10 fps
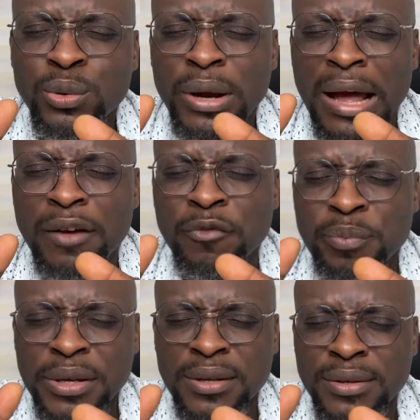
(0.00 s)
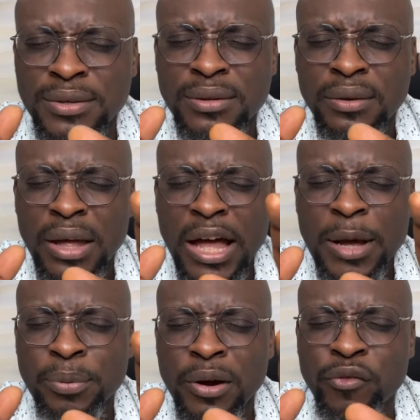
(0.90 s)
You would have peace.
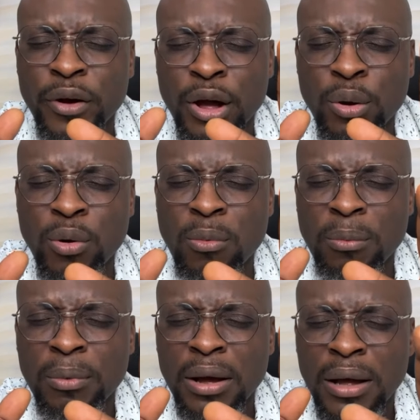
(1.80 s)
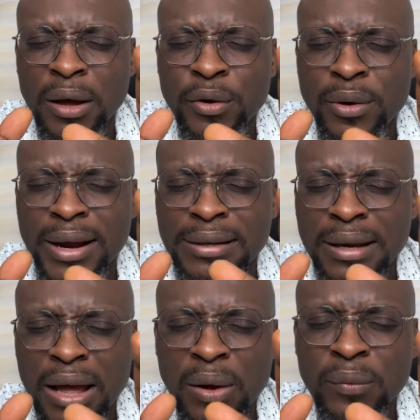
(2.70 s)
I pray for a home
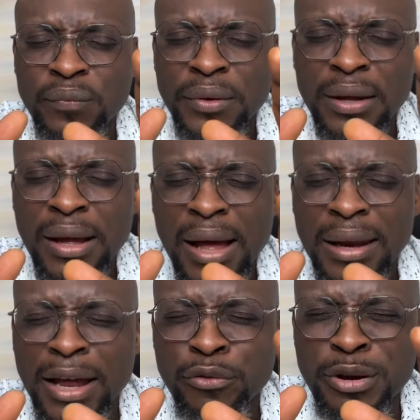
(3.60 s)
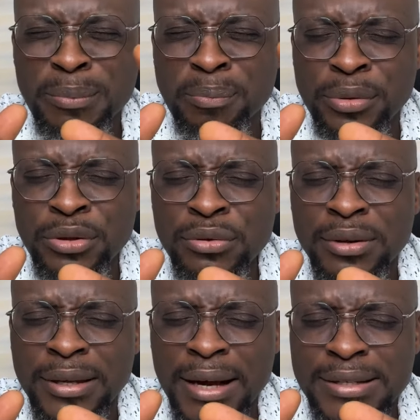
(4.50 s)
right now, and I
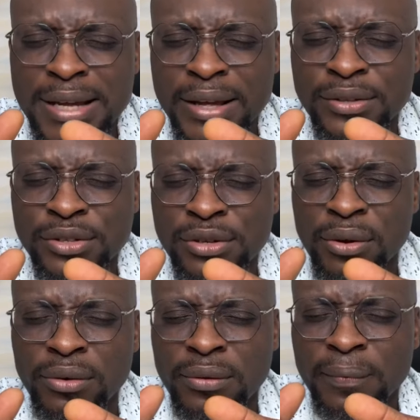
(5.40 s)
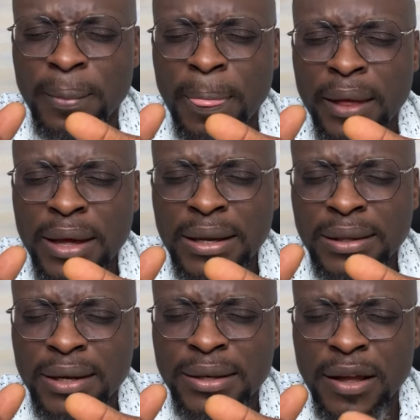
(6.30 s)
rebuke that tension
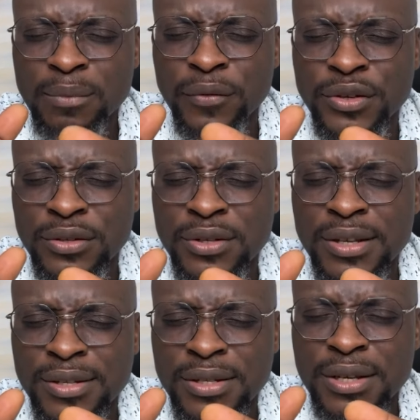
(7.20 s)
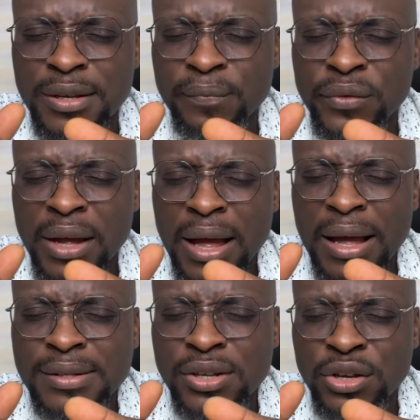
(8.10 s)
in the name of Jesus. I see,
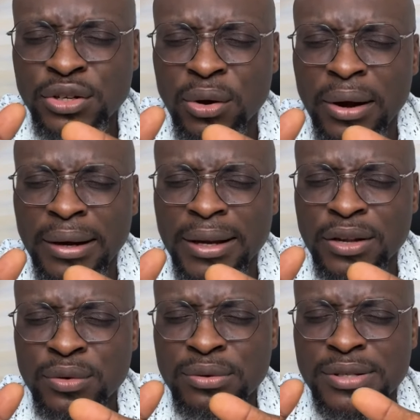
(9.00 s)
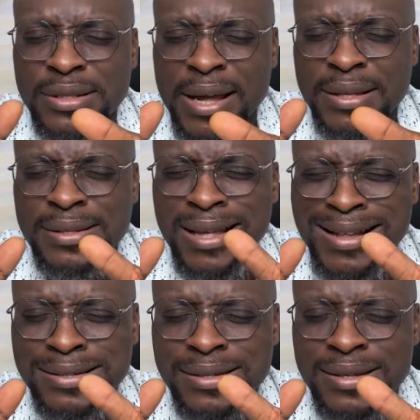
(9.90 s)
I see a young lady who's tense,
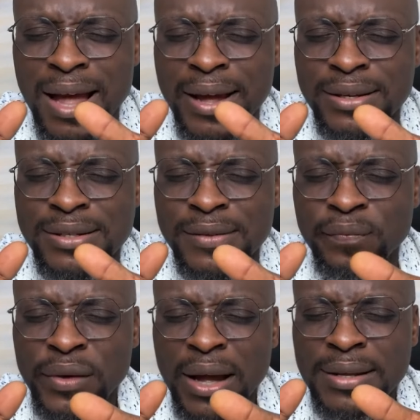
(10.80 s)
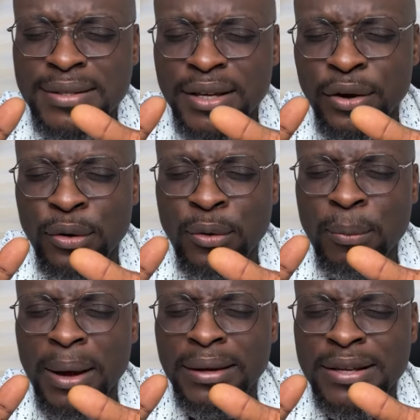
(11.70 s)
anxiety. I see a
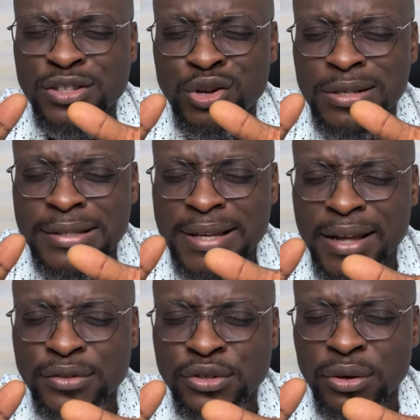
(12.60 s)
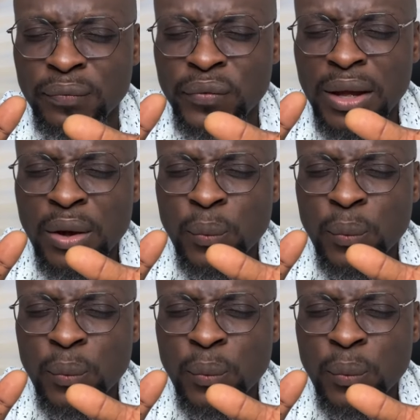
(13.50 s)
home and there's just tension.